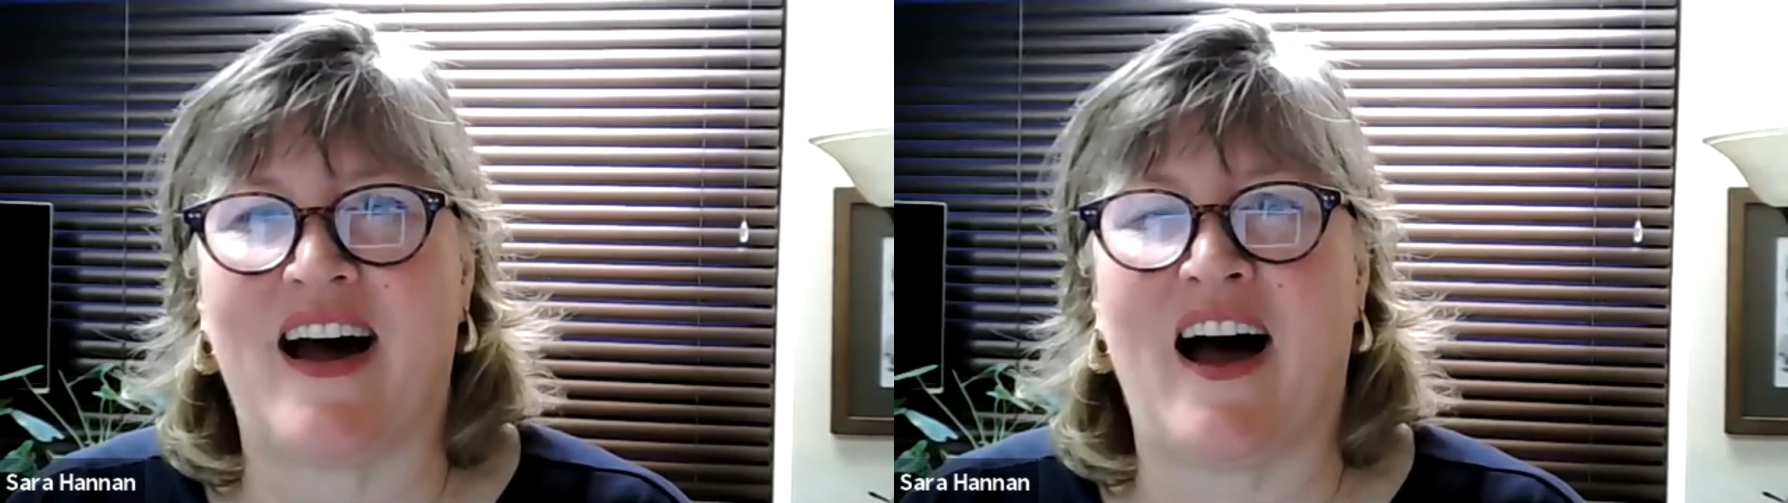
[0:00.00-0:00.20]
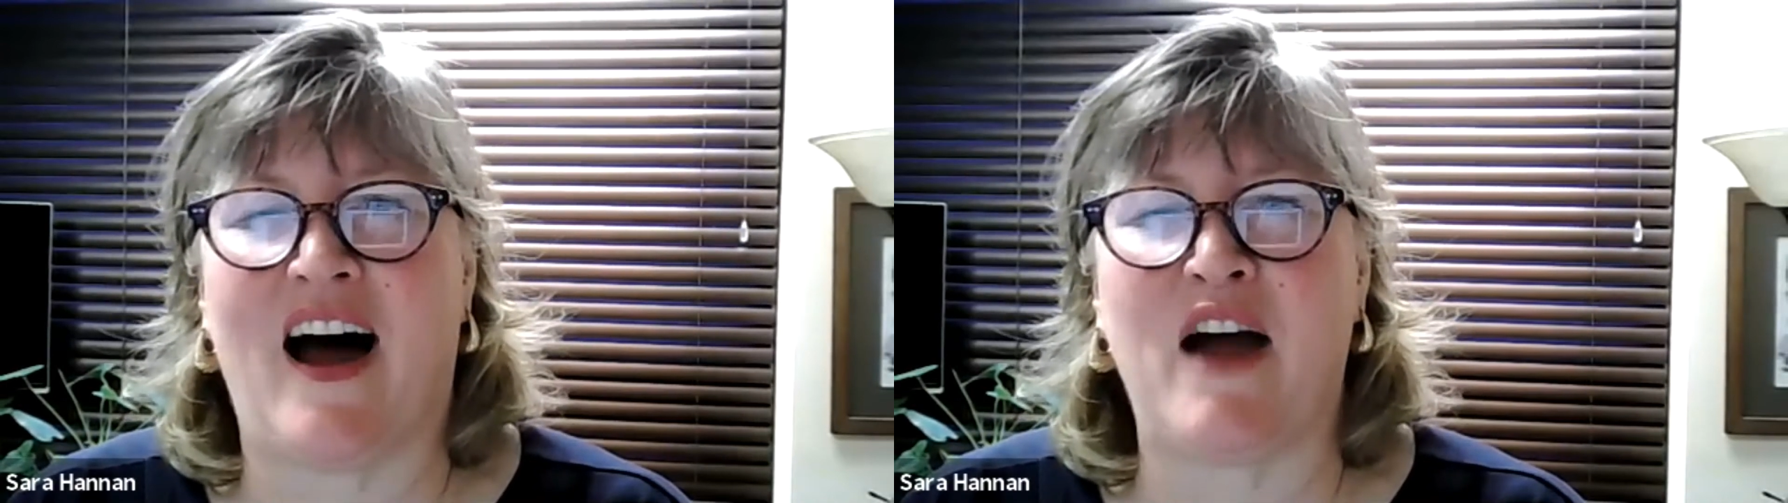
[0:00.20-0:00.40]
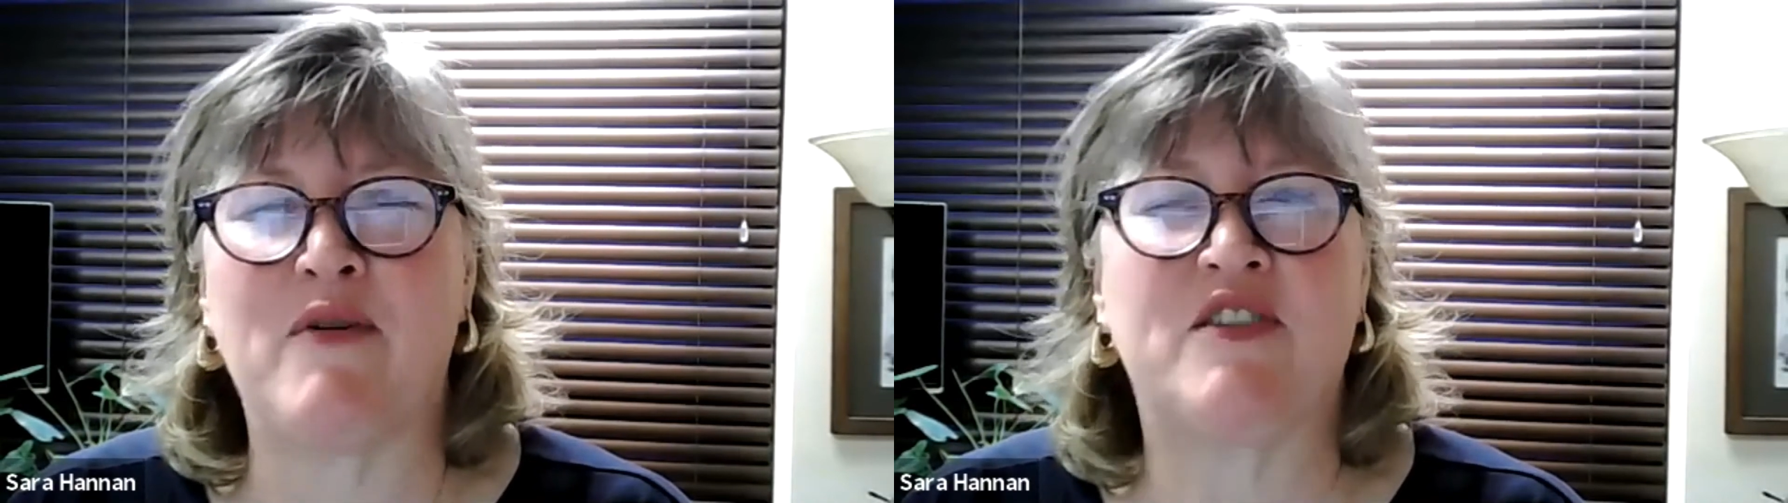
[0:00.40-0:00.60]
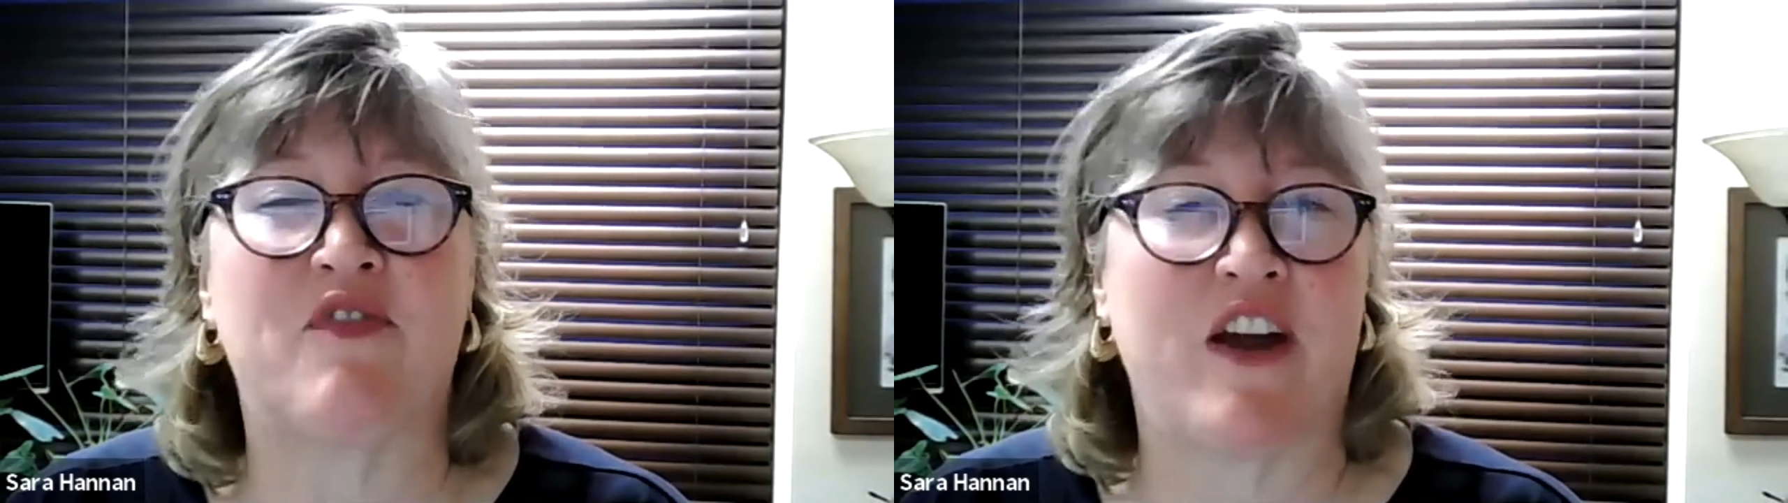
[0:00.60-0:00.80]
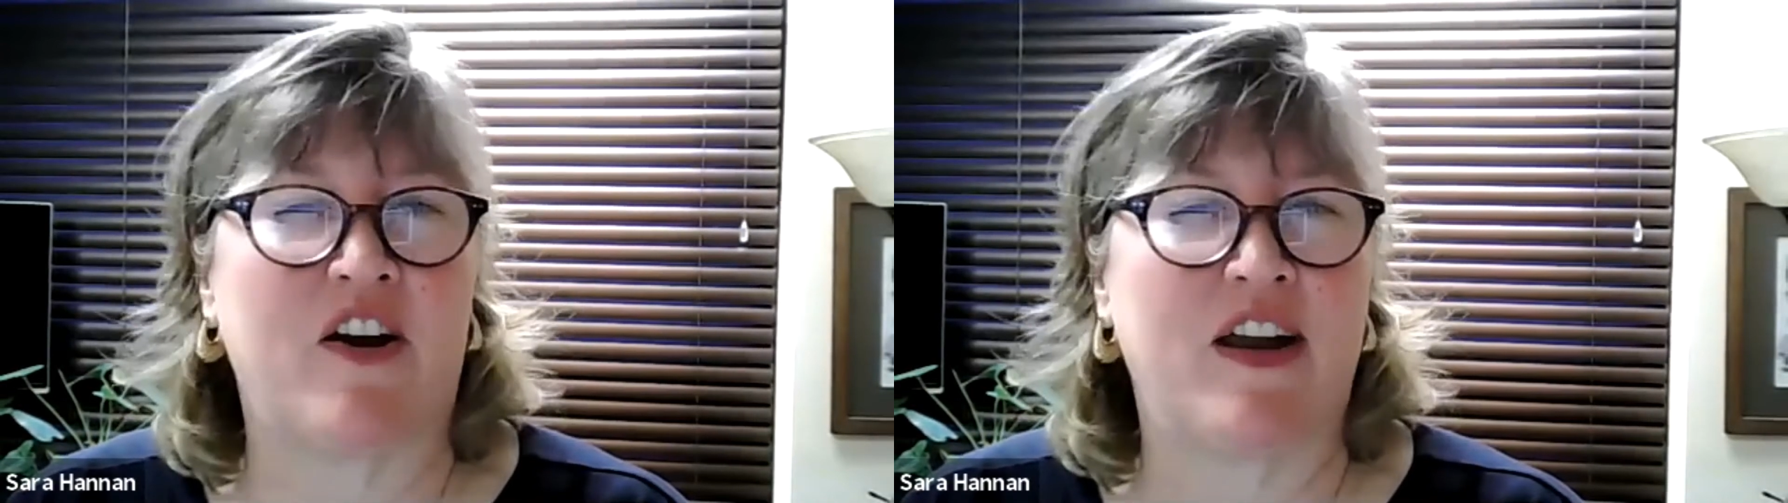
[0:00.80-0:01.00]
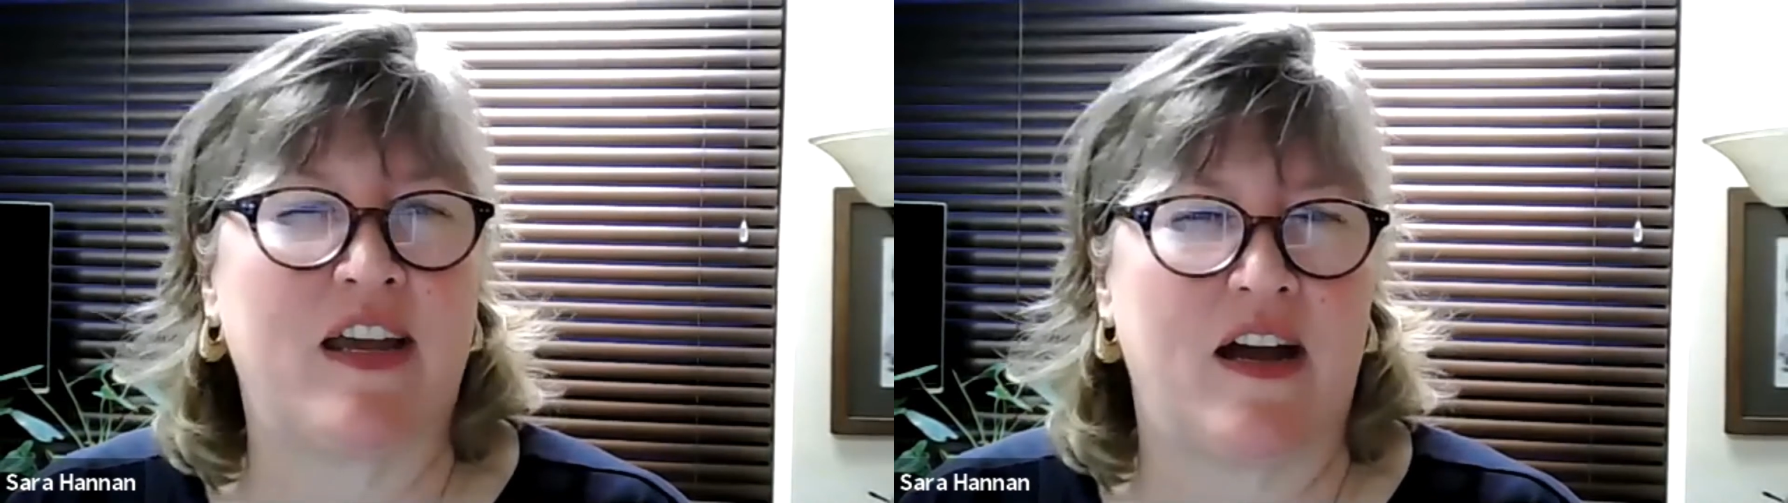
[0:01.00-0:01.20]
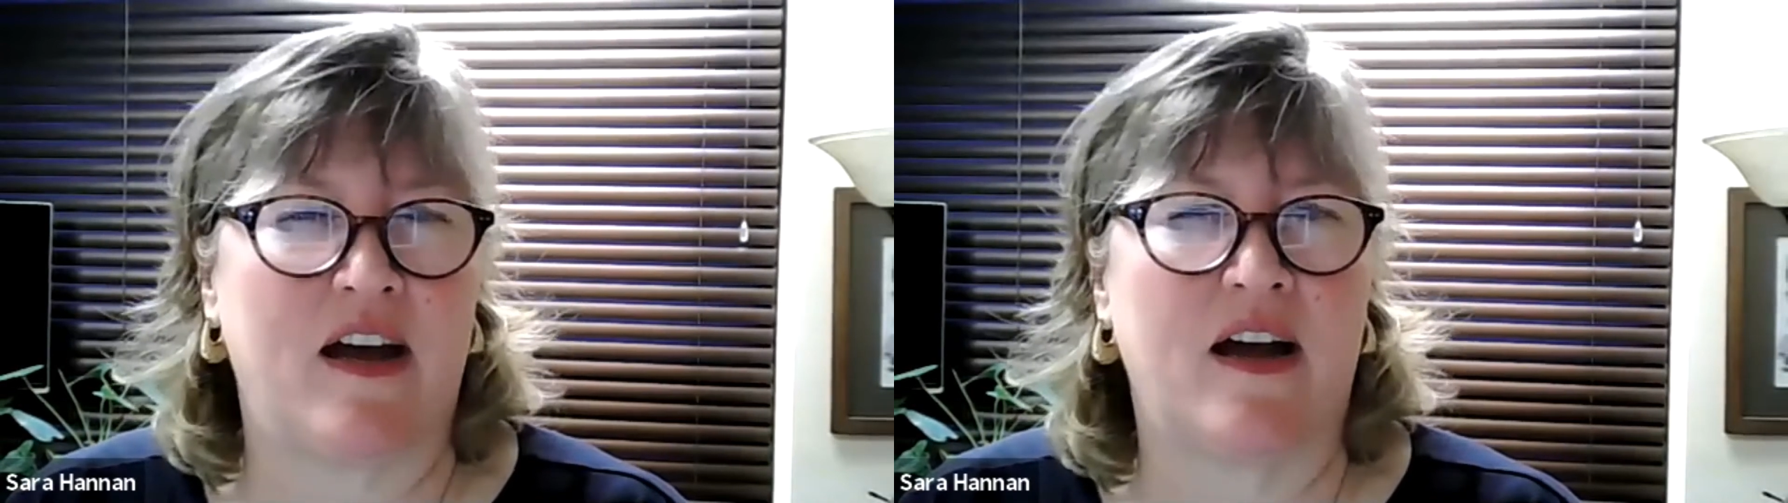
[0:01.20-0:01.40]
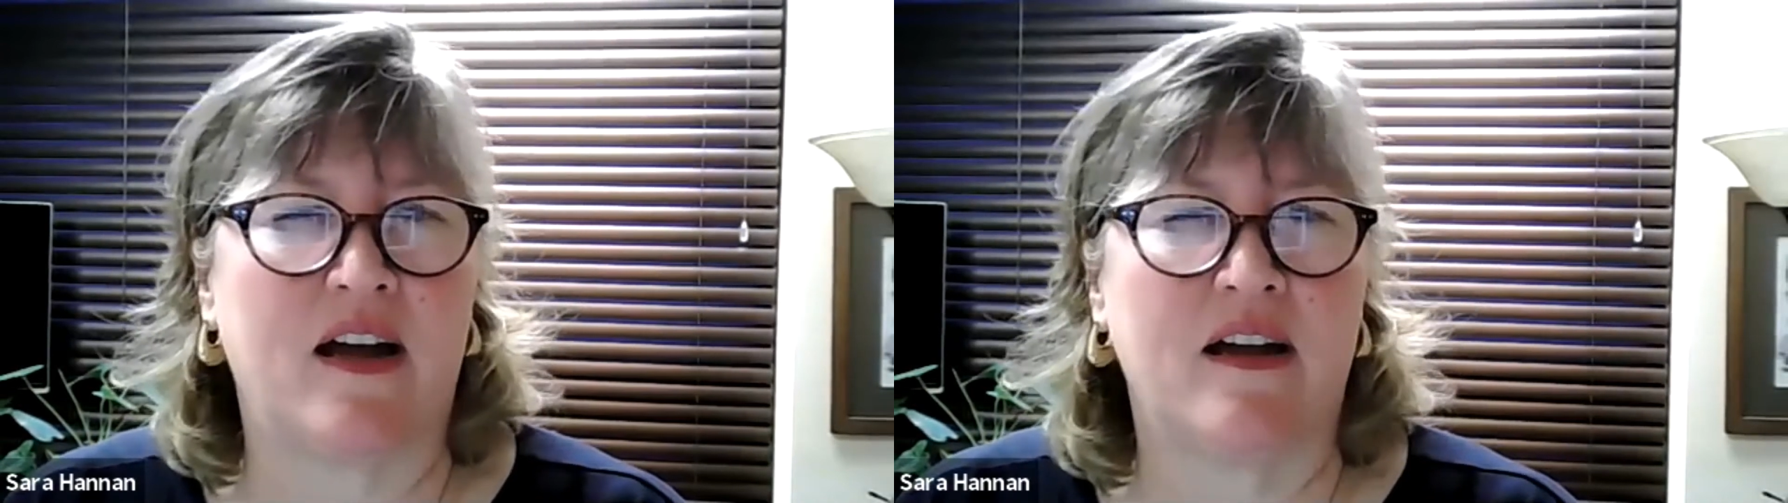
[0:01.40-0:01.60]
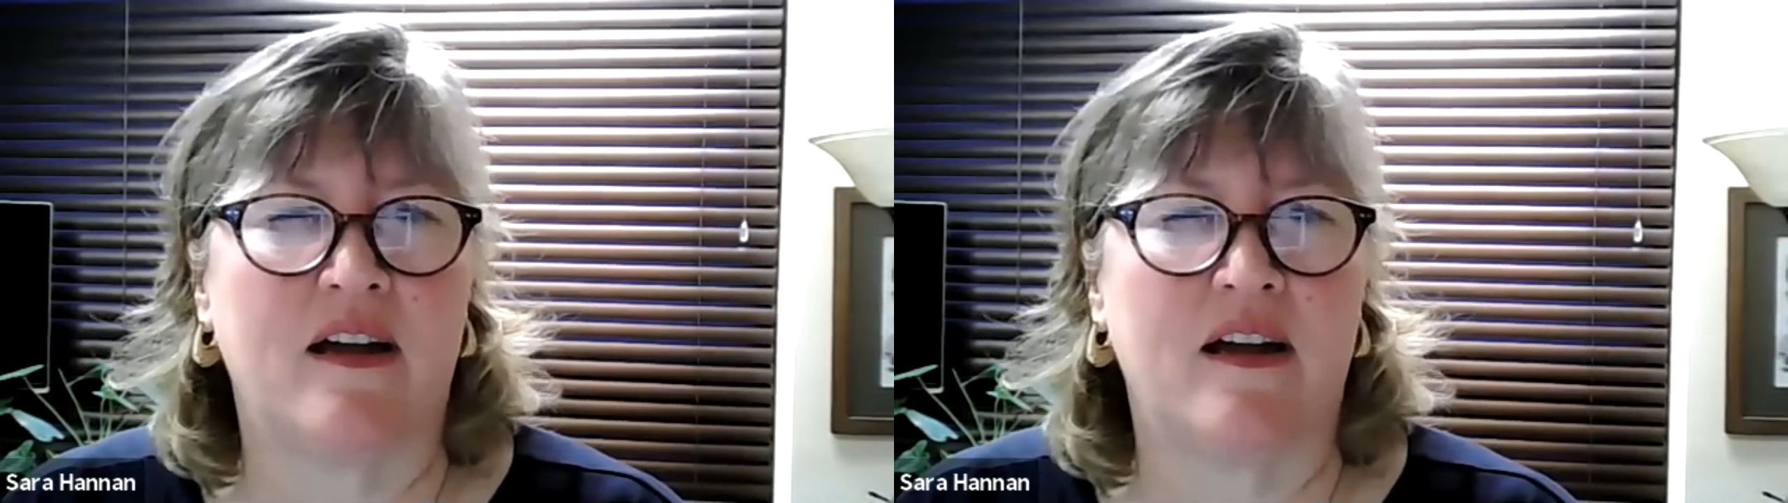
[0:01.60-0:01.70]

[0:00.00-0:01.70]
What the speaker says: I was very young